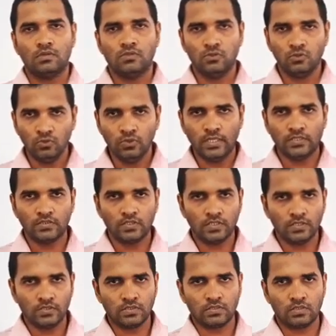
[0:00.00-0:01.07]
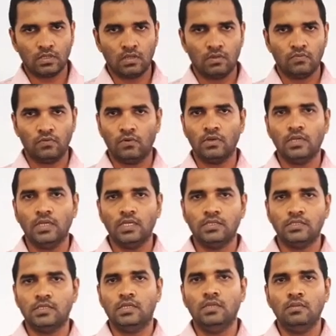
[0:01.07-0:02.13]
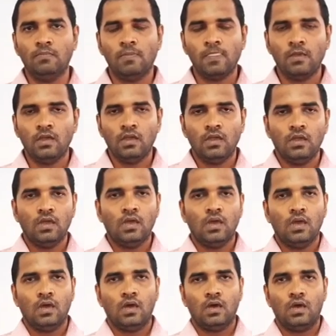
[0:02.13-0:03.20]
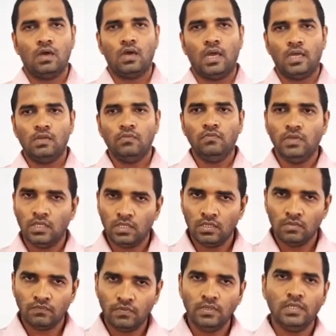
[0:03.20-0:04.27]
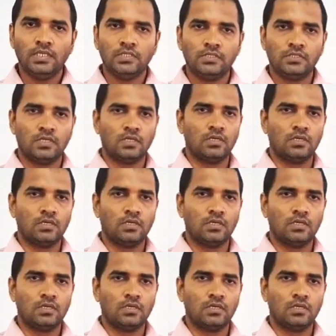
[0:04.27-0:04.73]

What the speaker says: two lessons for grade 10 and we finished